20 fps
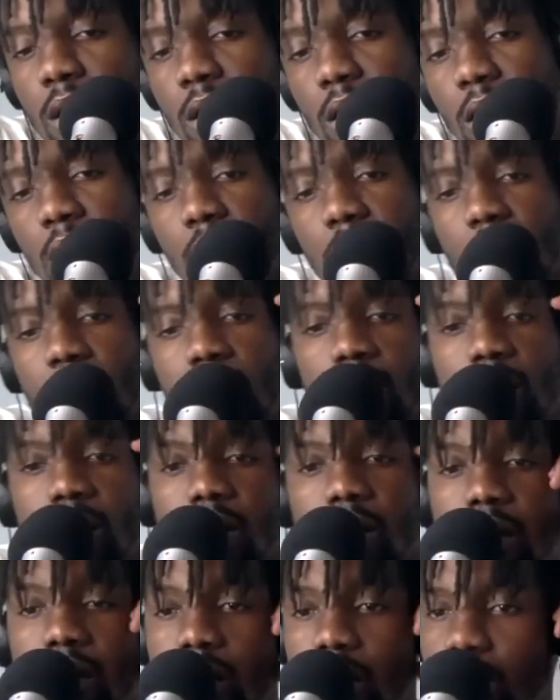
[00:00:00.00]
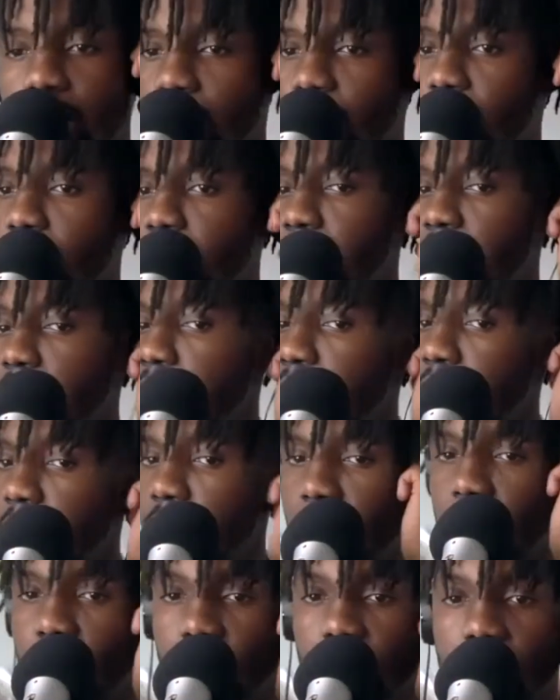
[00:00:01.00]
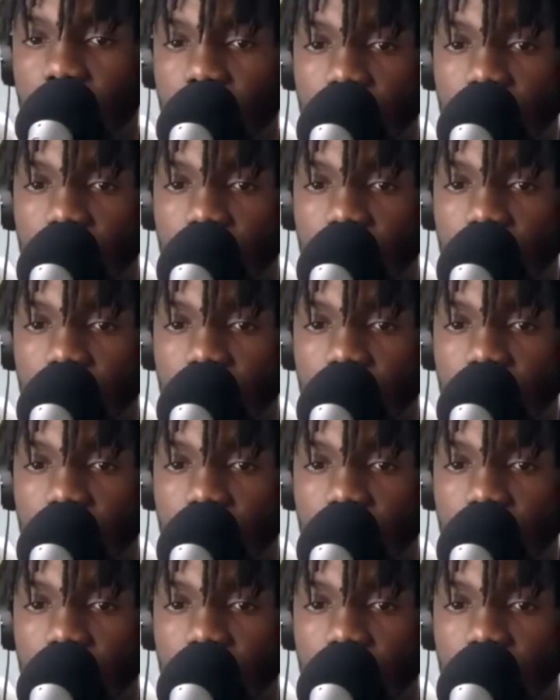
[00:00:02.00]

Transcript: And that one person stayed with you, so there was